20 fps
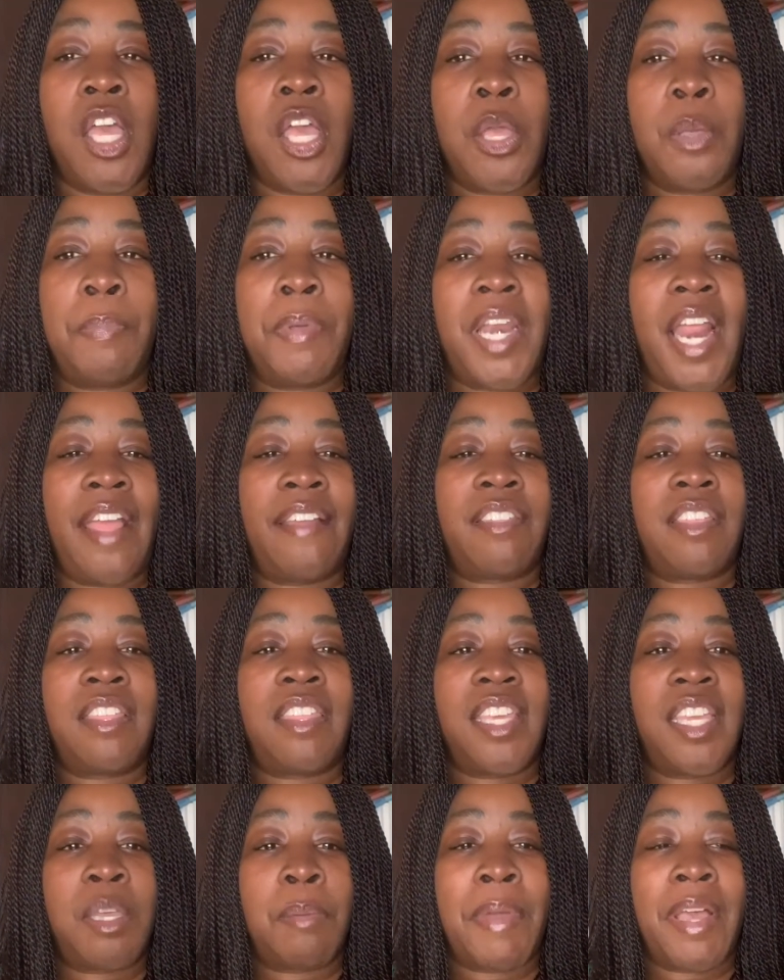But I have to
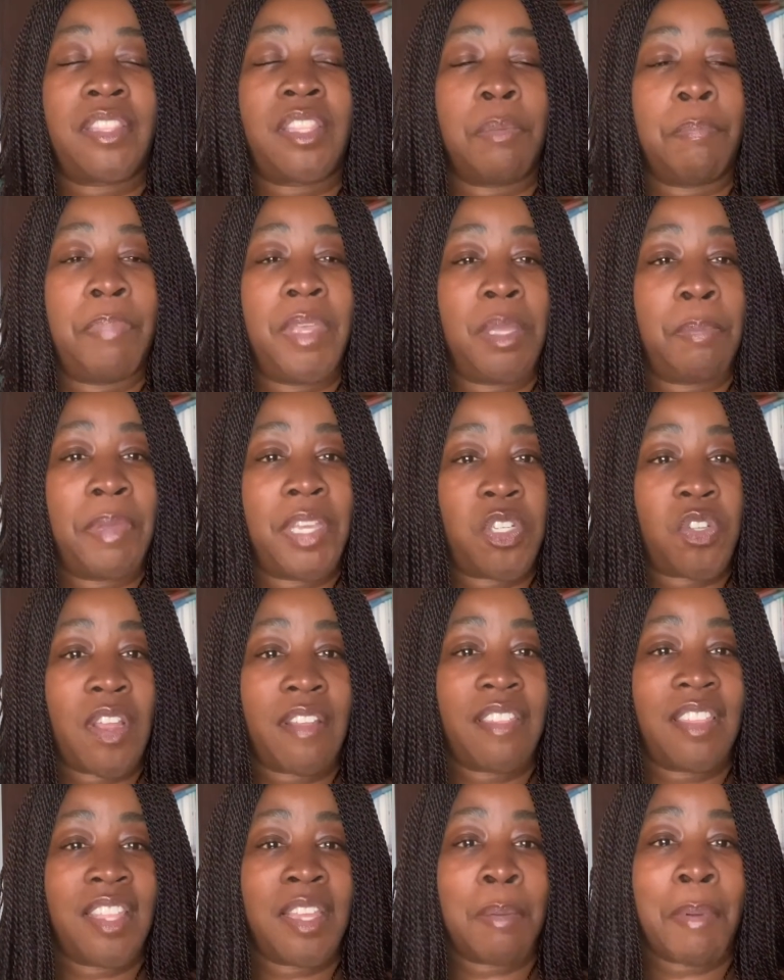think about the big picture. I
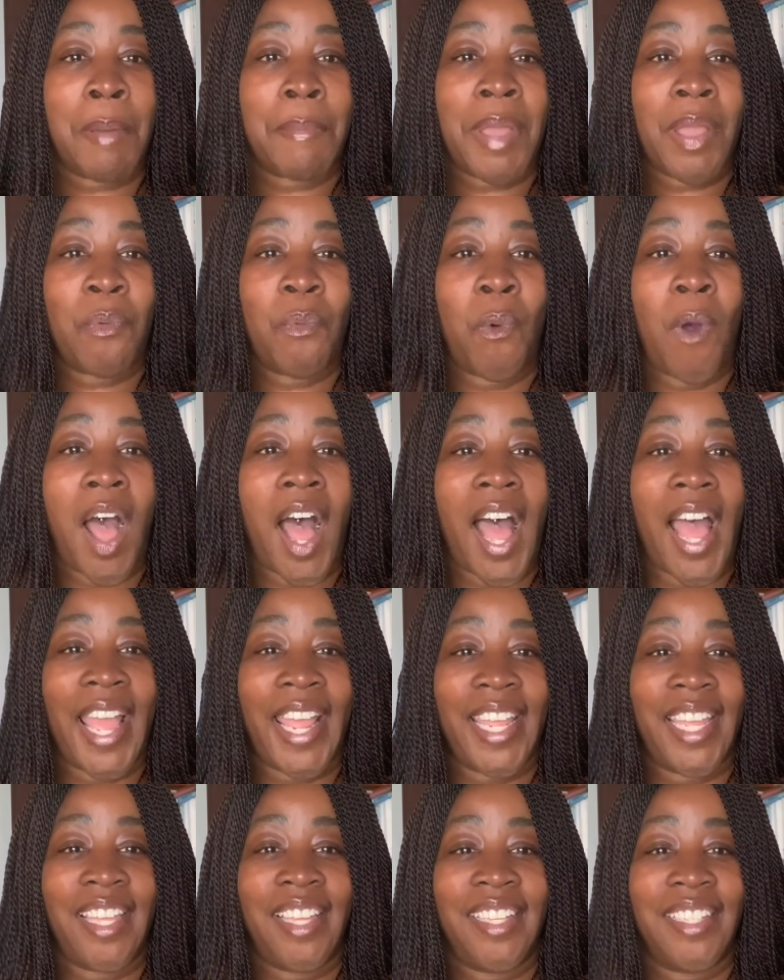have to think about my
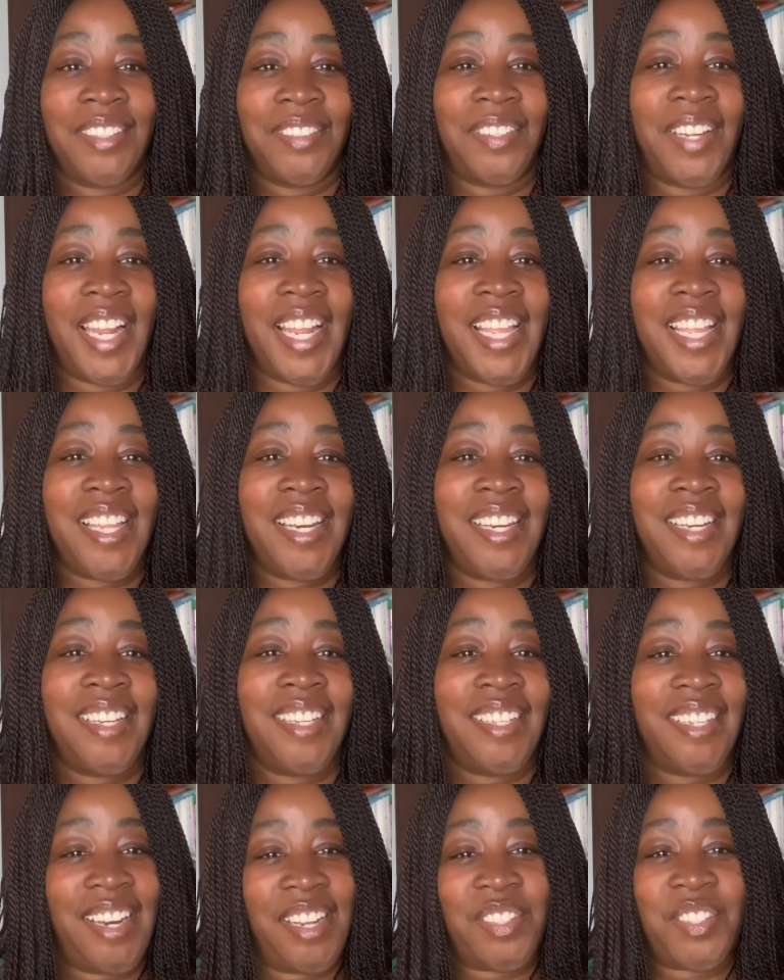why, right?
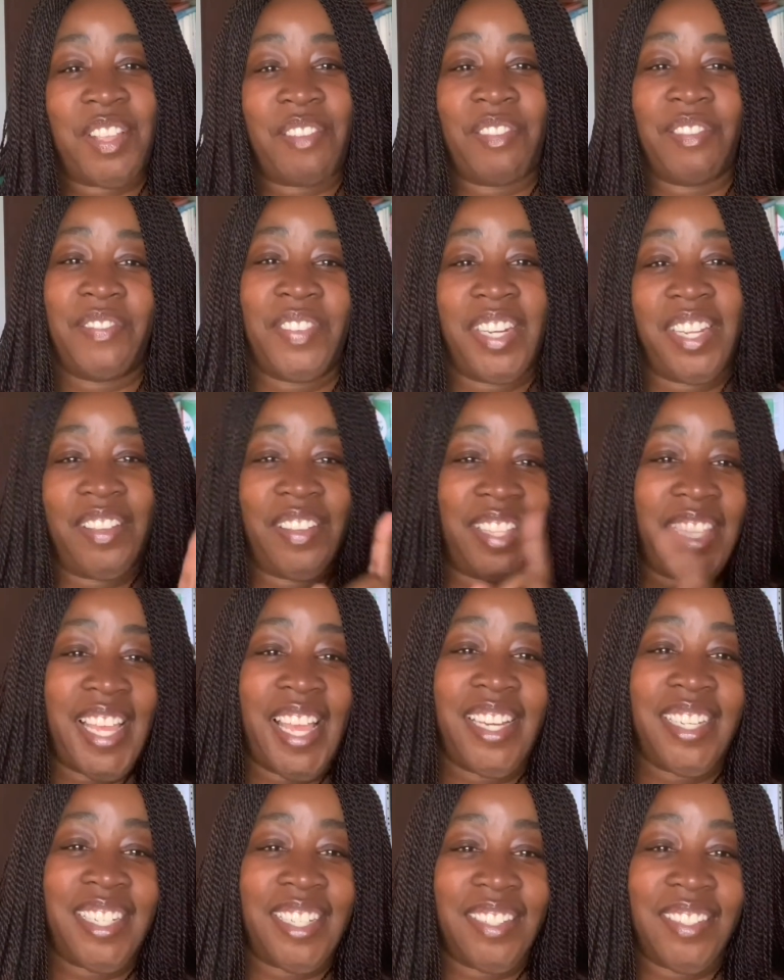And I also have a video on
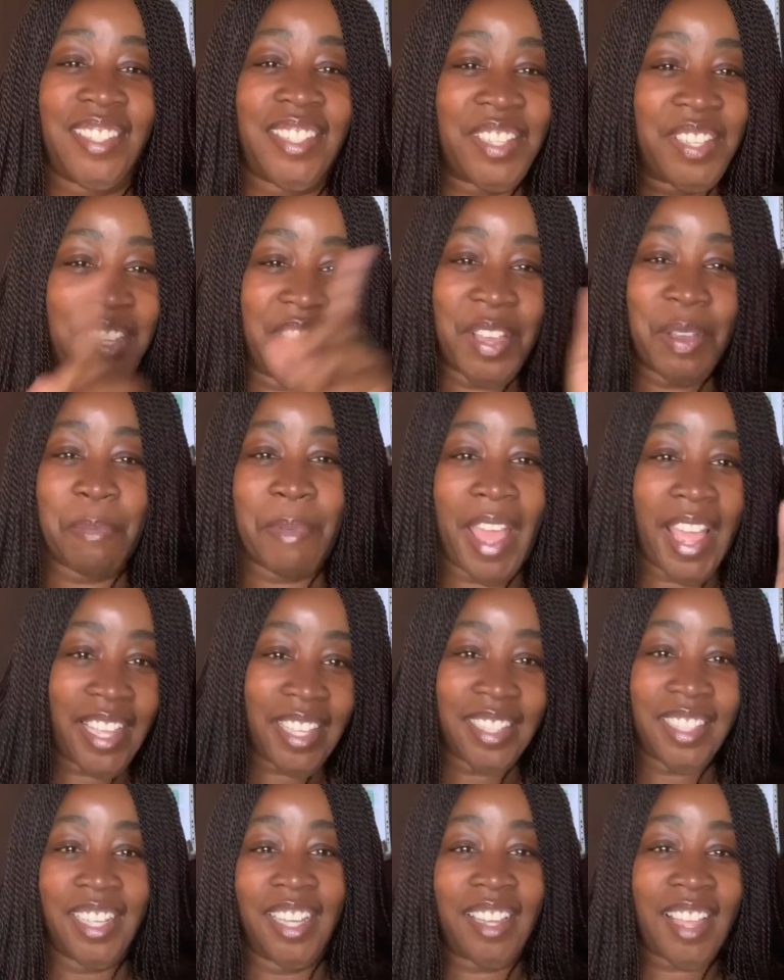that too, so you can go back
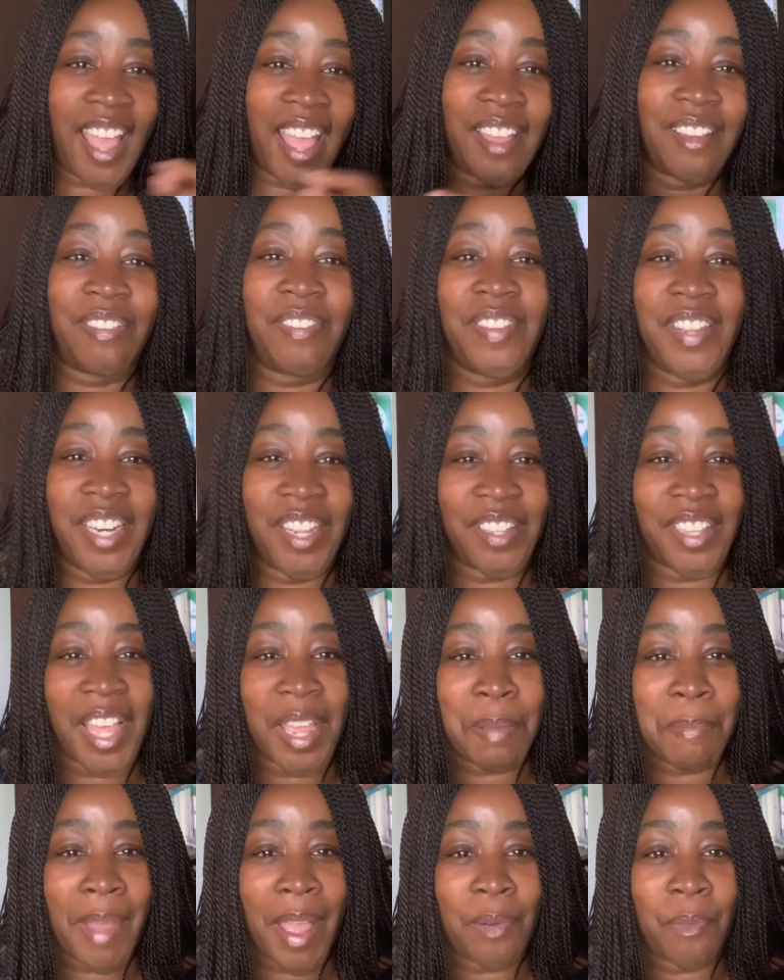and look. I have a video
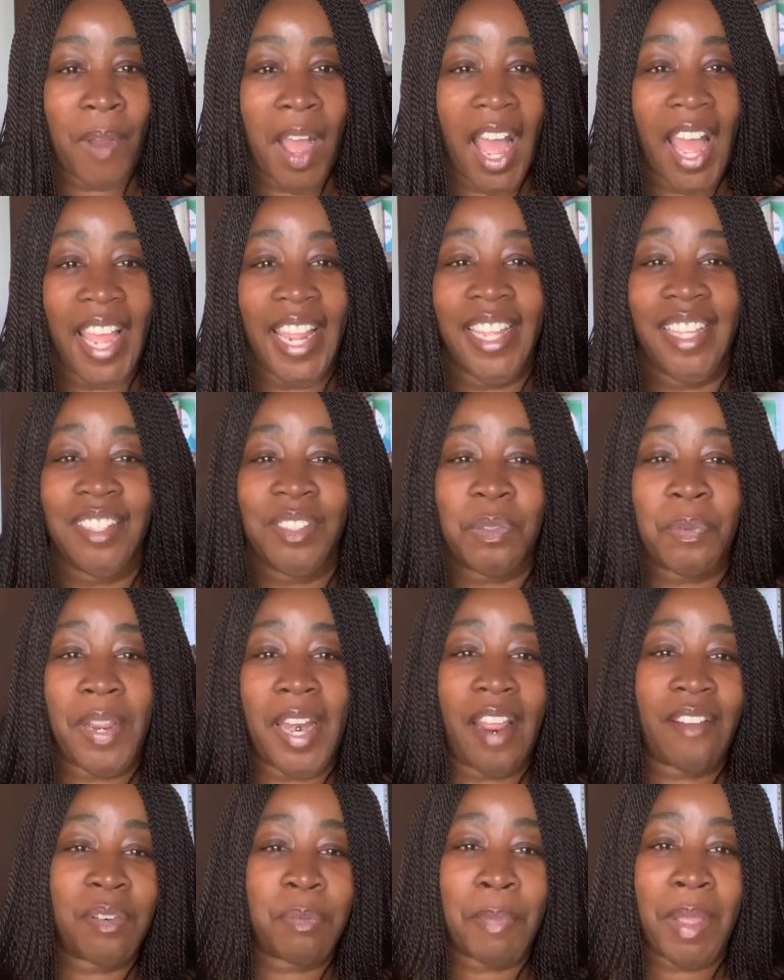like my why. It's right
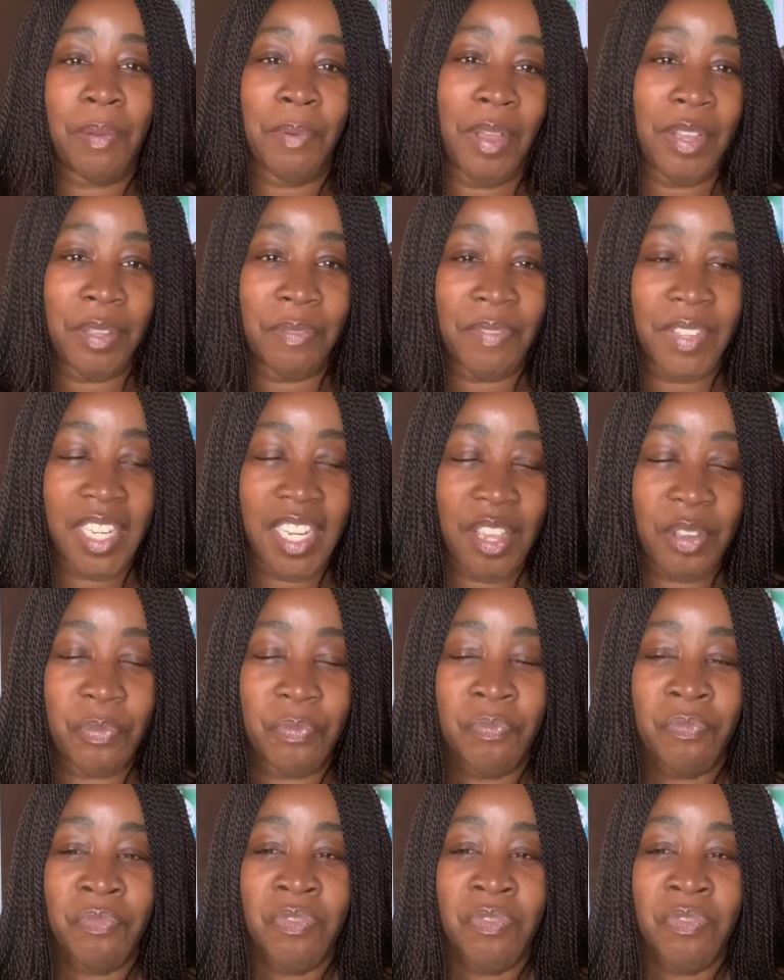after my welcome video.